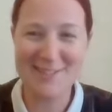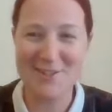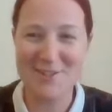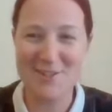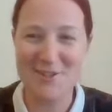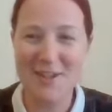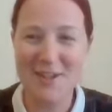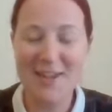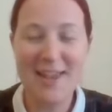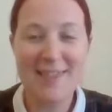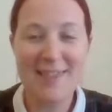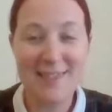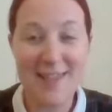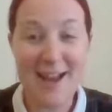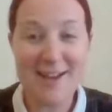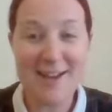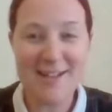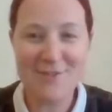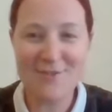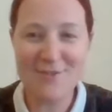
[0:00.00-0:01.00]
So
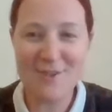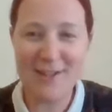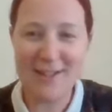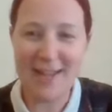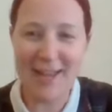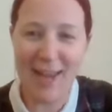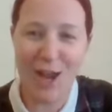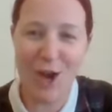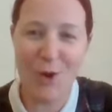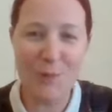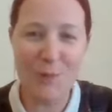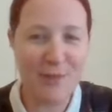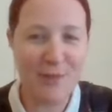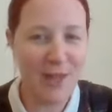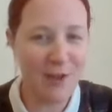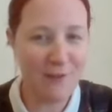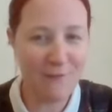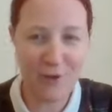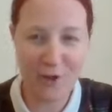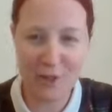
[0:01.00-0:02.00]
that didn't really help. And
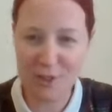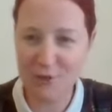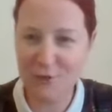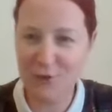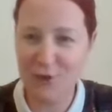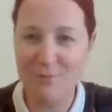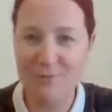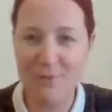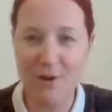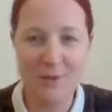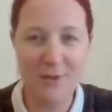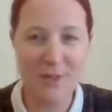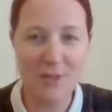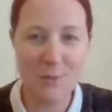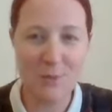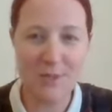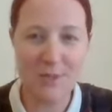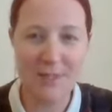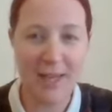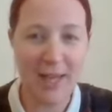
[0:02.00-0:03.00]
that first few
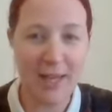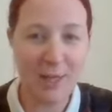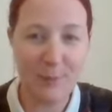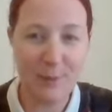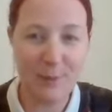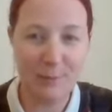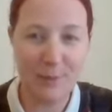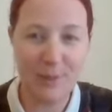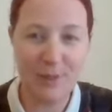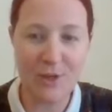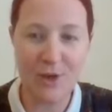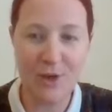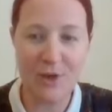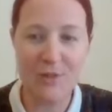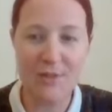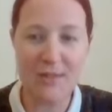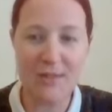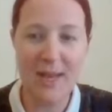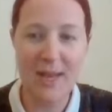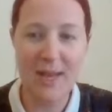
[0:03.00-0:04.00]
months was terrible
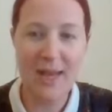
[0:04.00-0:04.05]
because